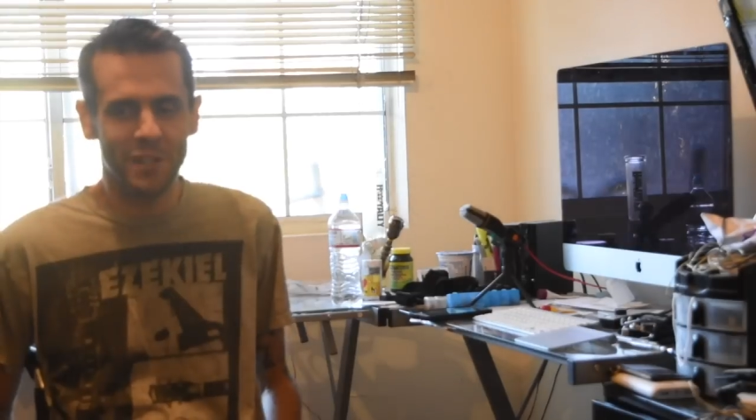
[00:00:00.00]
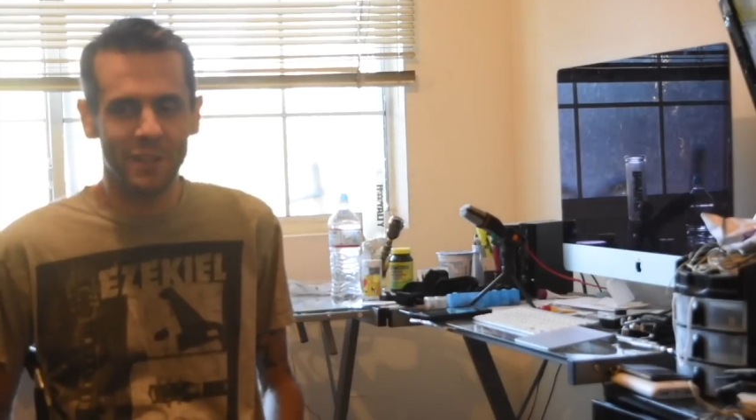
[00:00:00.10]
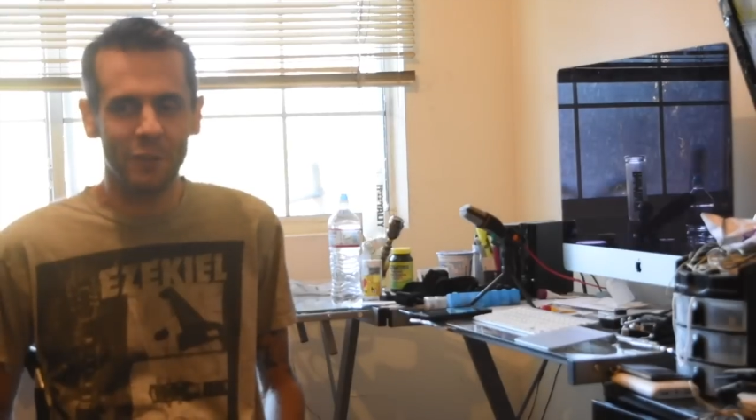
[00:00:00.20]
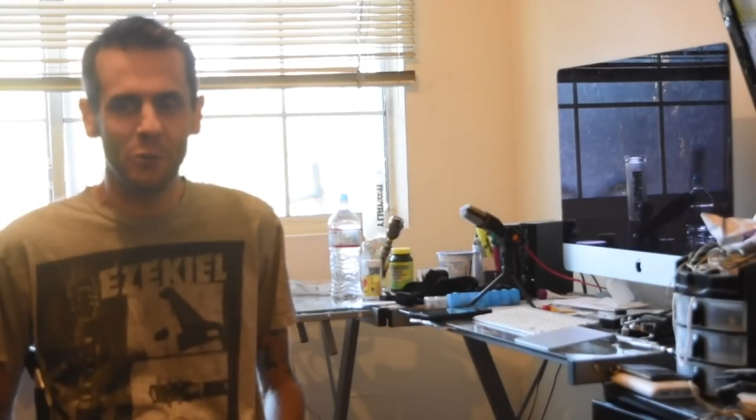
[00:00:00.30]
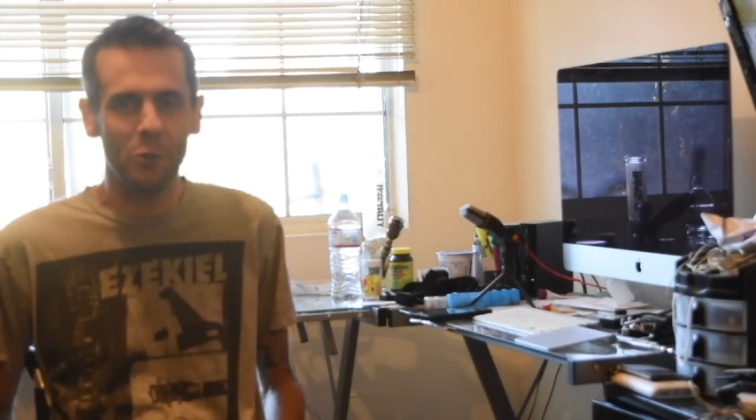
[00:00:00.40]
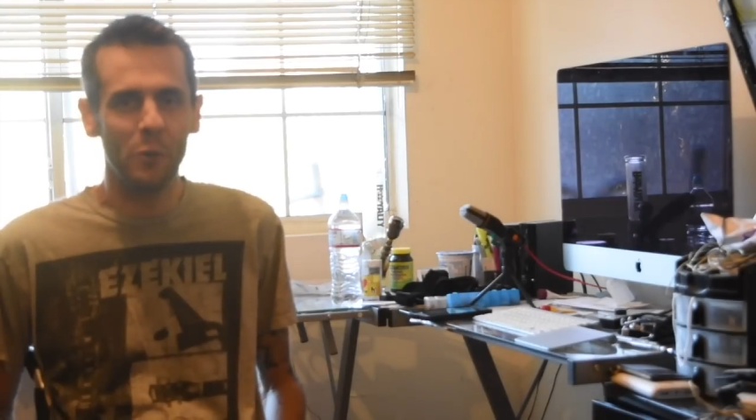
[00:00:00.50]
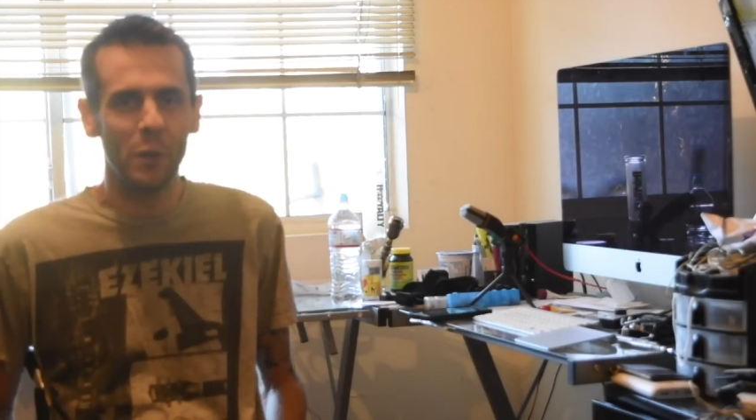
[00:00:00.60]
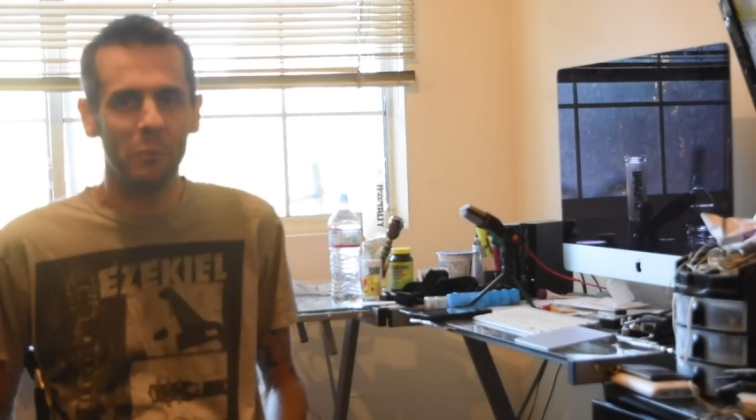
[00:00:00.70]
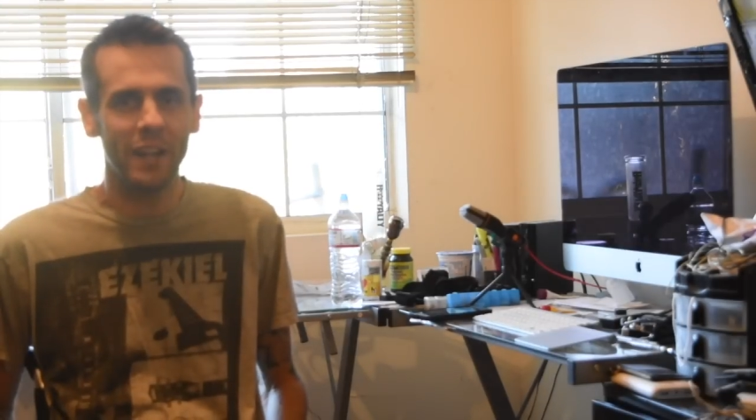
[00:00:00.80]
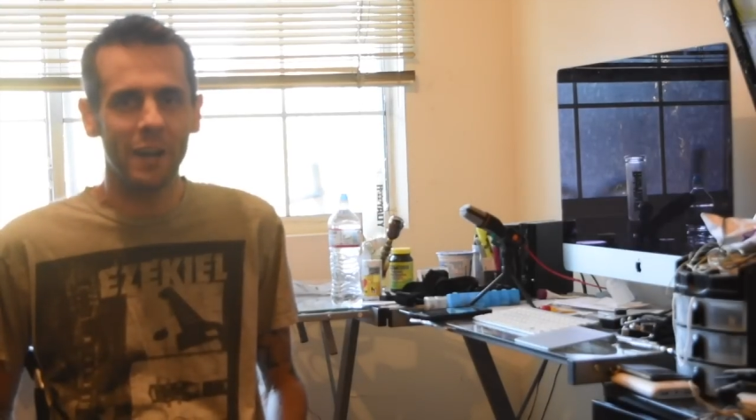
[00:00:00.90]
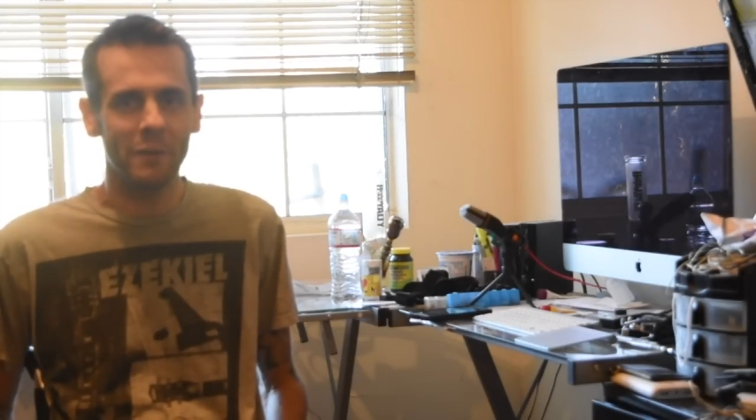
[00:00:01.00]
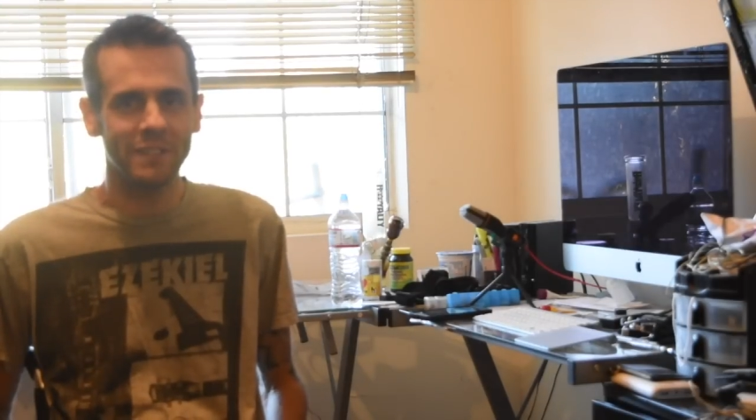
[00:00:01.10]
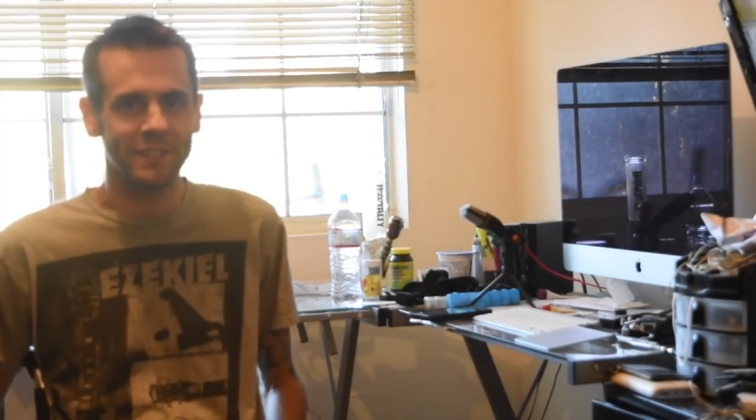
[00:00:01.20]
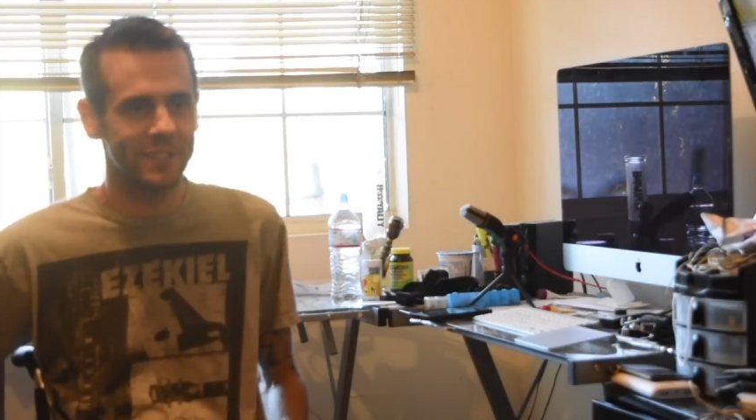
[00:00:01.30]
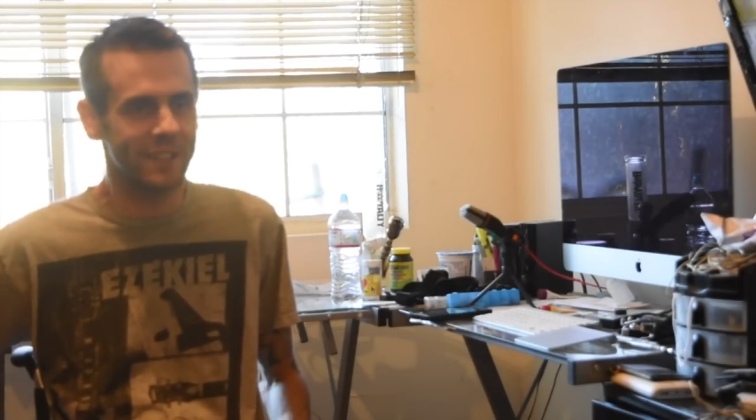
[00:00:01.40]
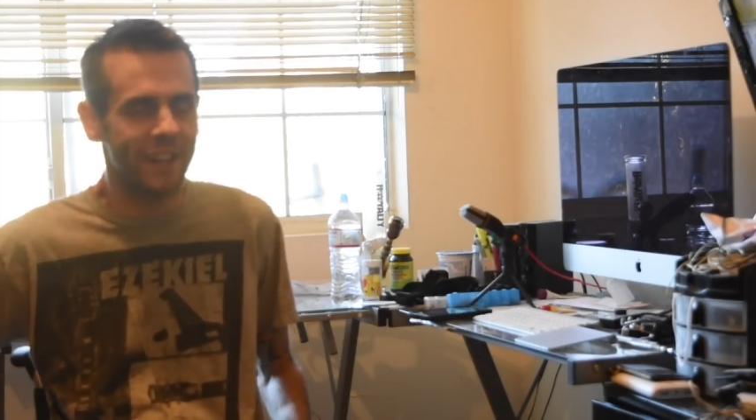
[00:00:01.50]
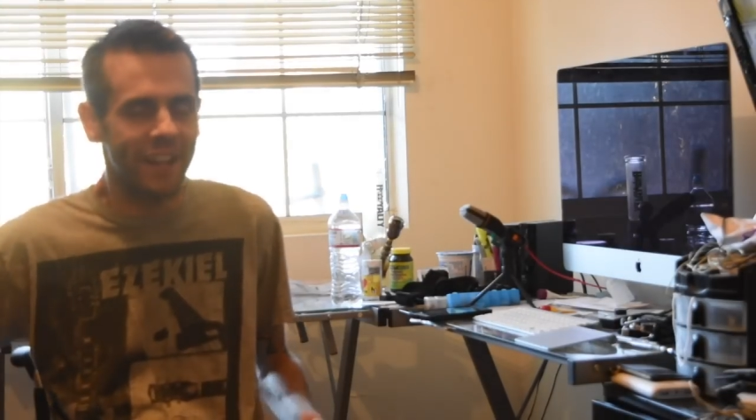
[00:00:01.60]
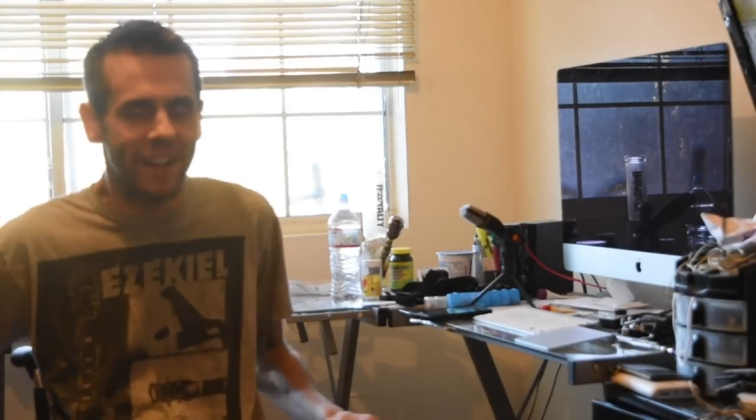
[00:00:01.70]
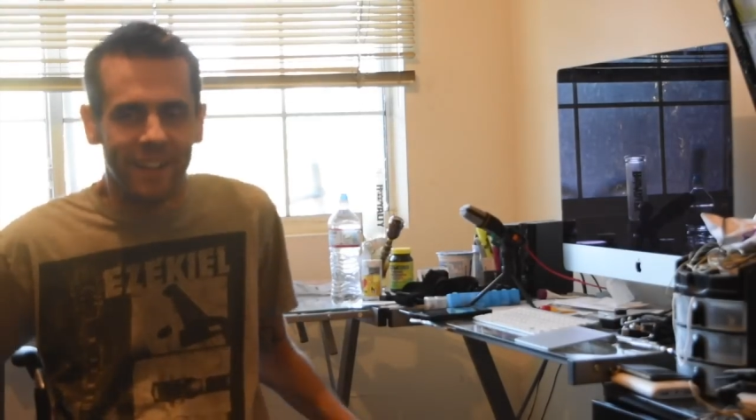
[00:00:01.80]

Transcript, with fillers: sure the cool will be coming soon.